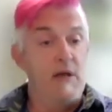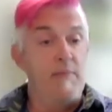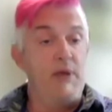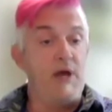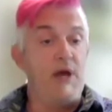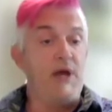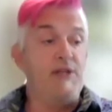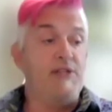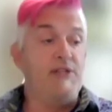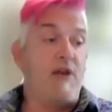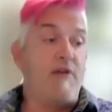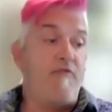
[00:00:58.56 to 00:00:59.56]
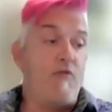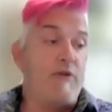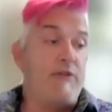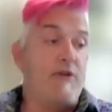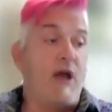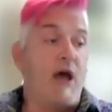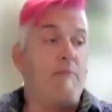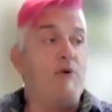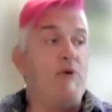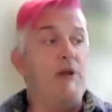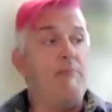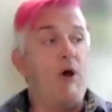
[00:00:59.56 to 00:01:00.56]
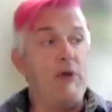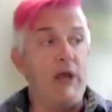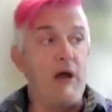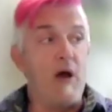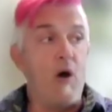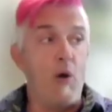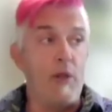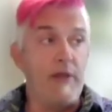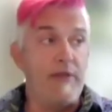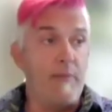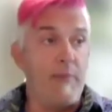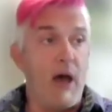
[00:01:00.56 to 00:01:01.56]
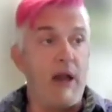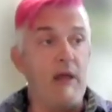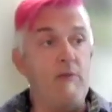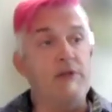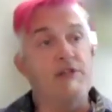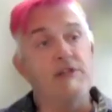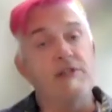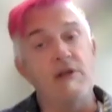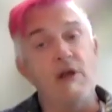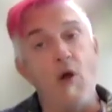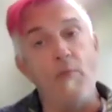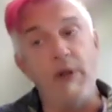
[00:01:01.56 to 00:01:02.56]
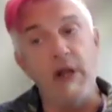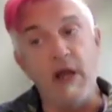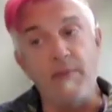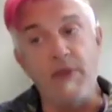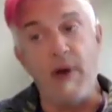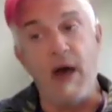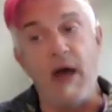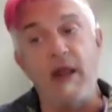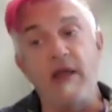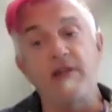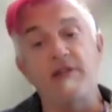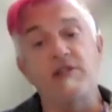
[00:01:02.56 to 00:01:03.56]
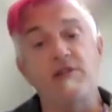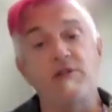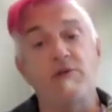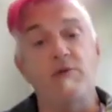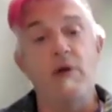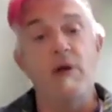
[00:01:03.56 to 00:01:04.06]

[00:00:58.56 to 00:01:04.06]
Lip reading: Because therefore they're not poking a hole in their body, which is opening up the body to